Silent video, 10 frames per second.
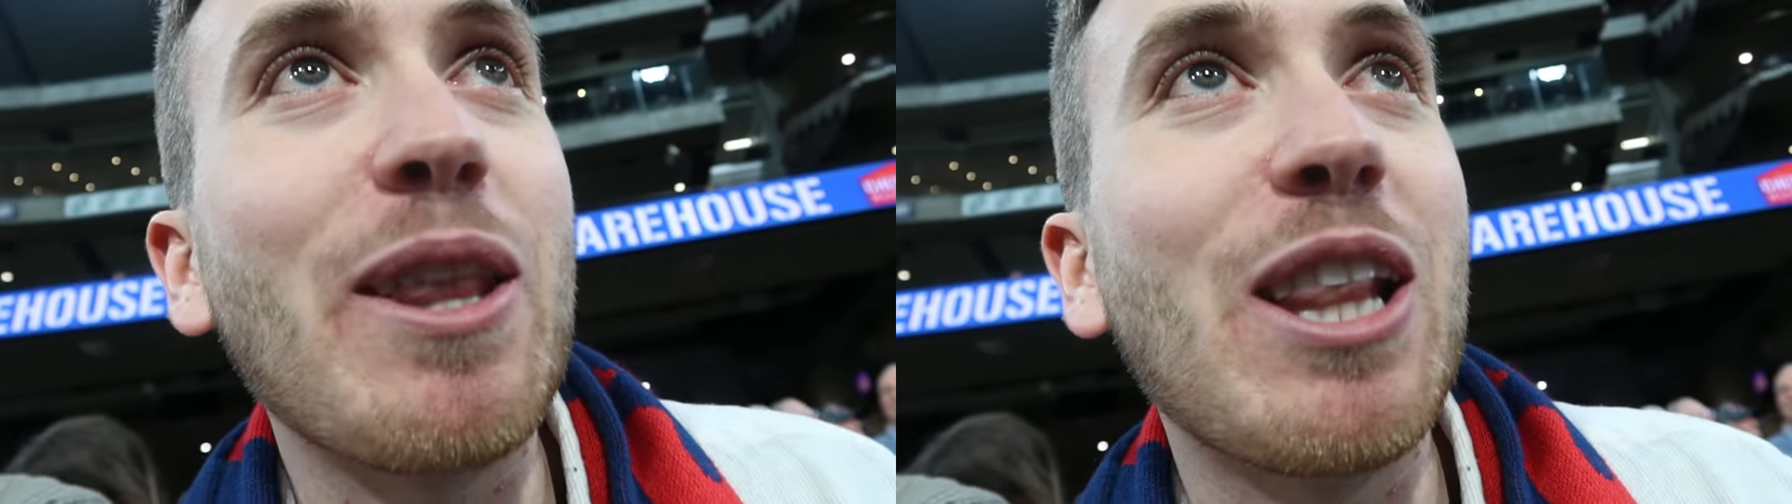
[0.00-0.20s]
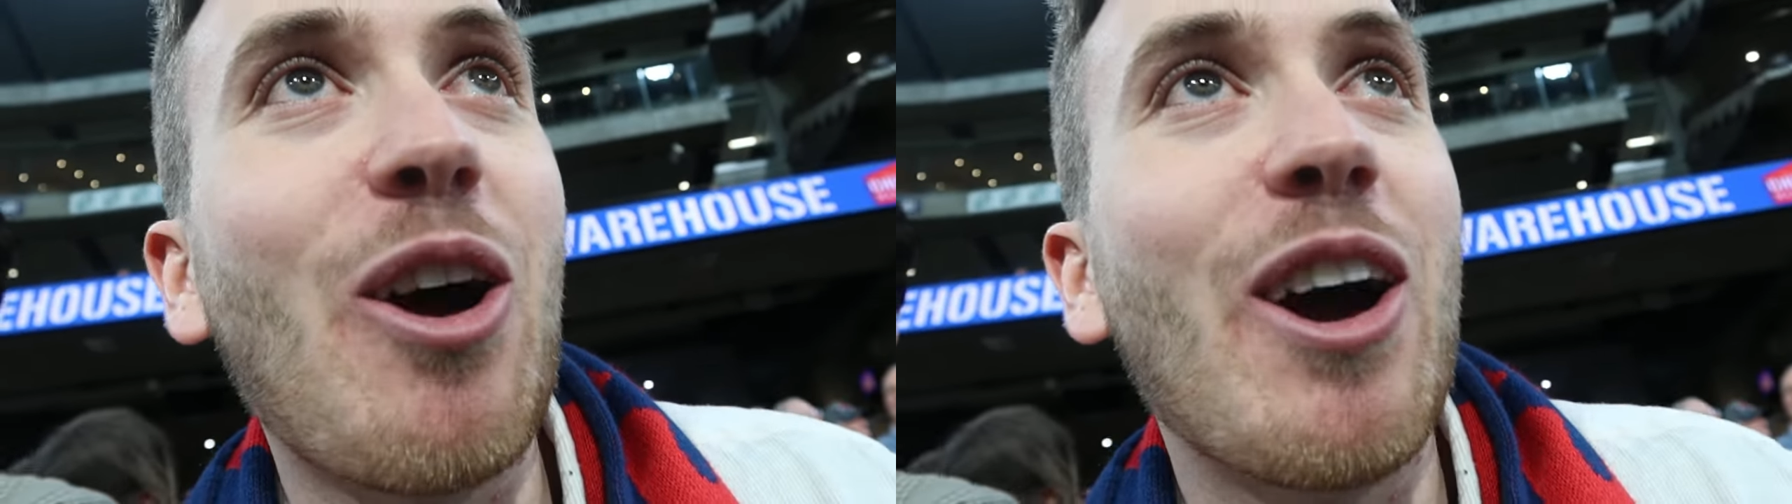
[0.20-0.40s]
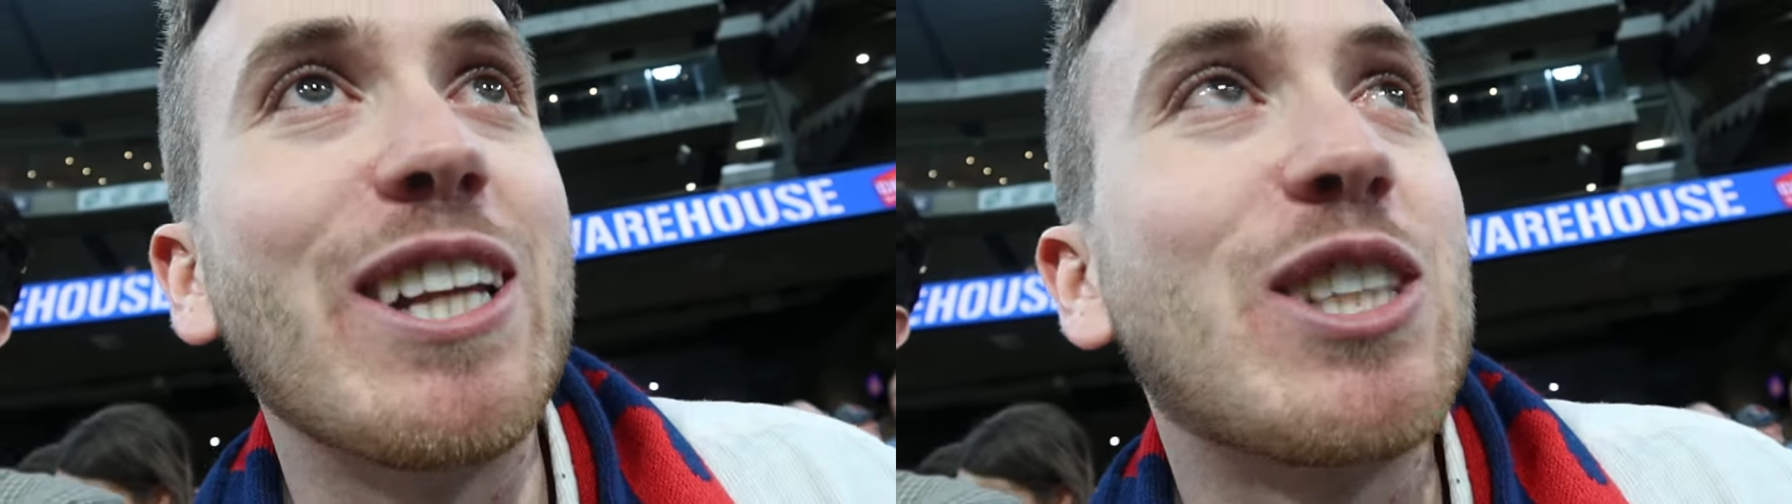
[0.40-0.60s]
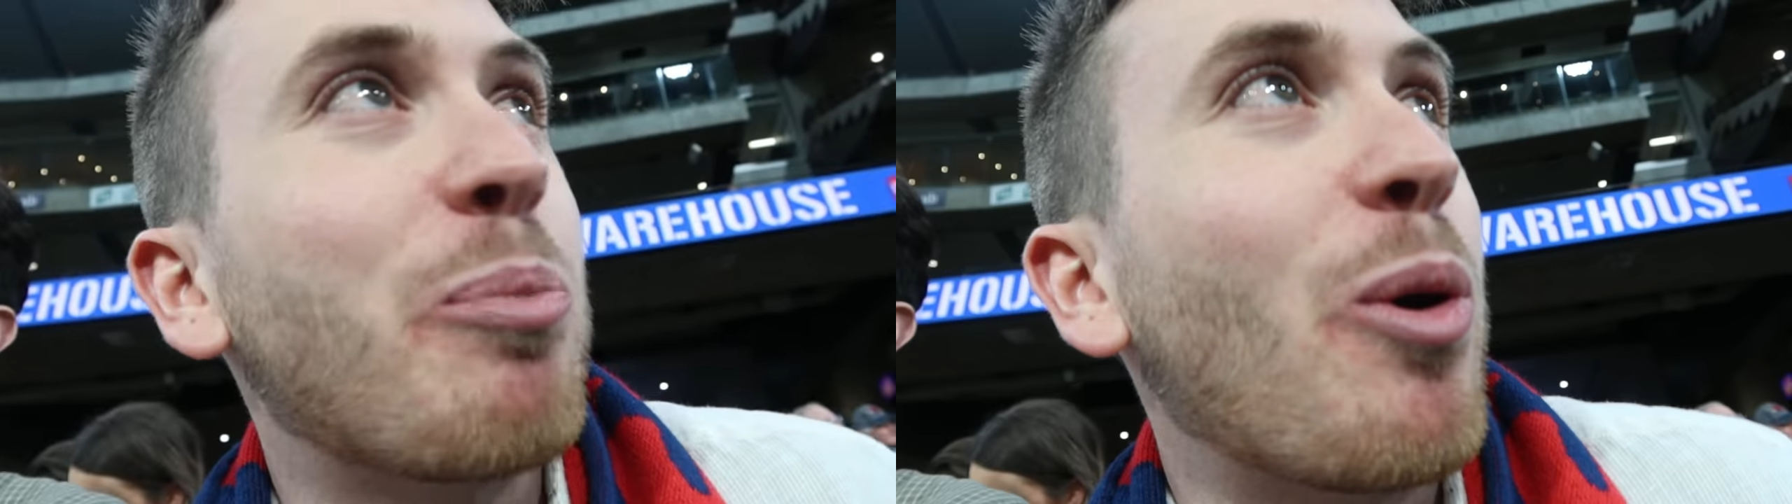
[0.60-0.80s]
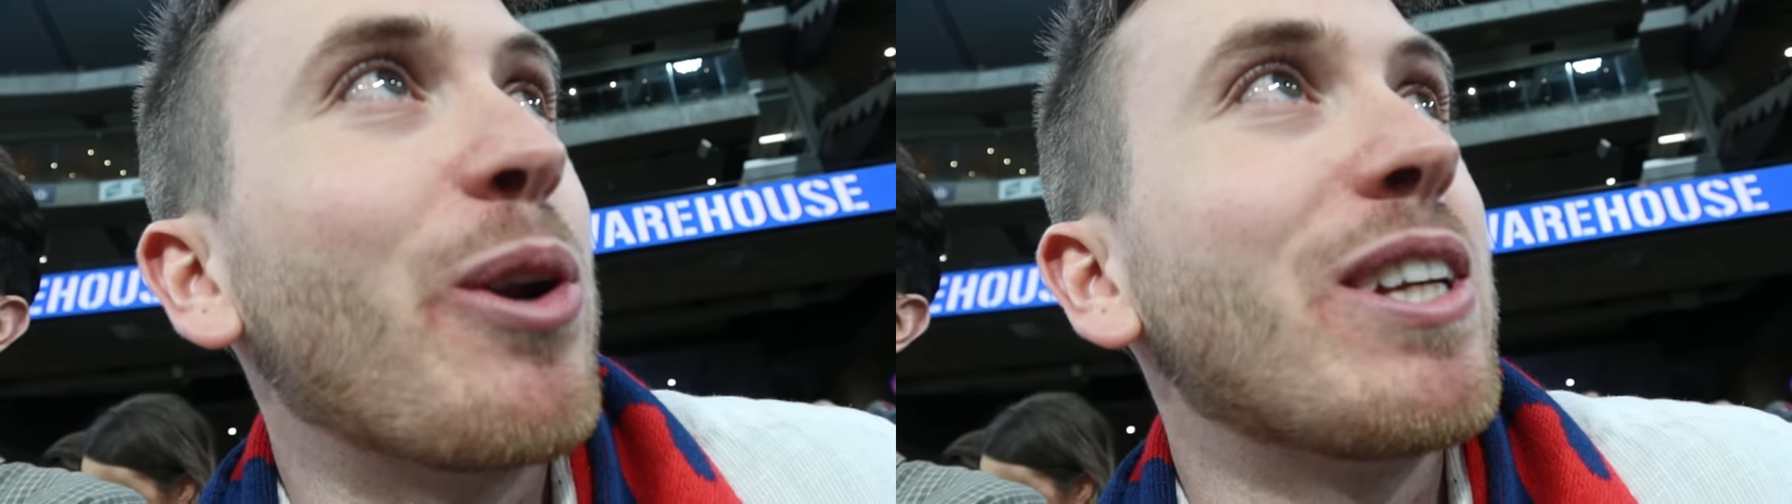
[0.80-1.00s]
by the Lions
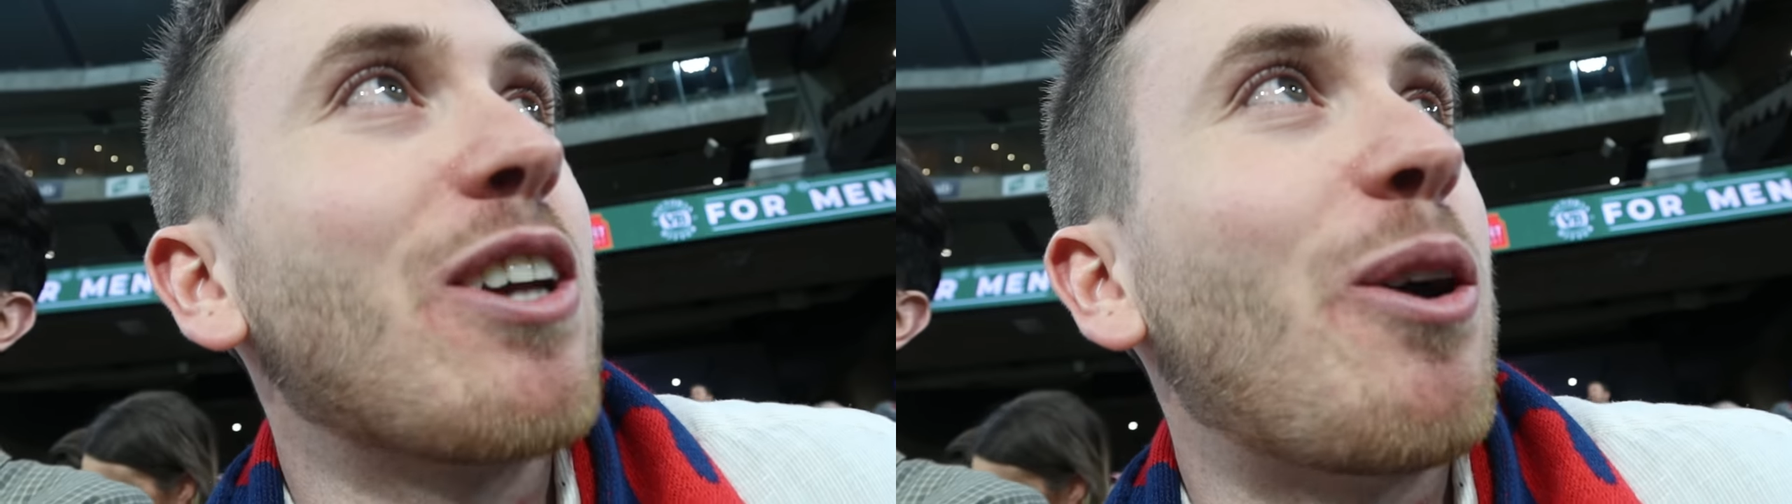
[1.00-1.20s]
supporters.